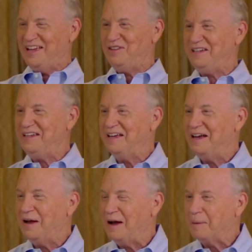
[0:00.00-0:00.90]
The
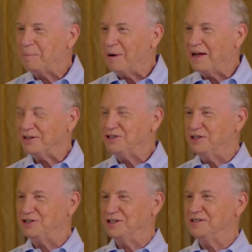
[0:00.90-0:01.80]

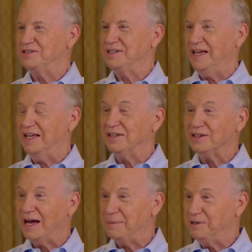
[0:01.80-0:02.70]
politicians and the
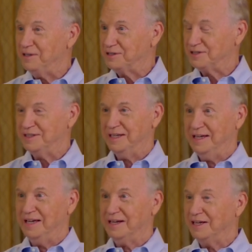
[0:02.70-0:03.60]
lobbyists
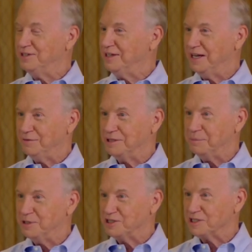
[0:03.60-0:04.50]
got together with the
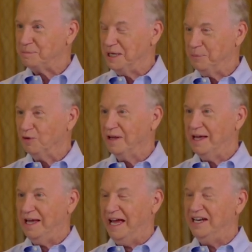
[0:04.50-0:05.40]
business people
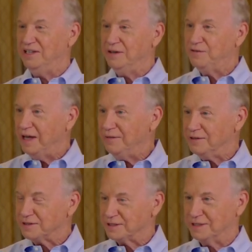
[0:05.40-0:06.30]
and did
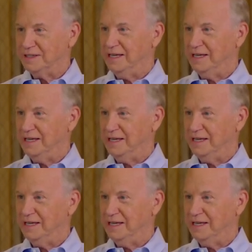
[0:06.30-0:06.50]
favors.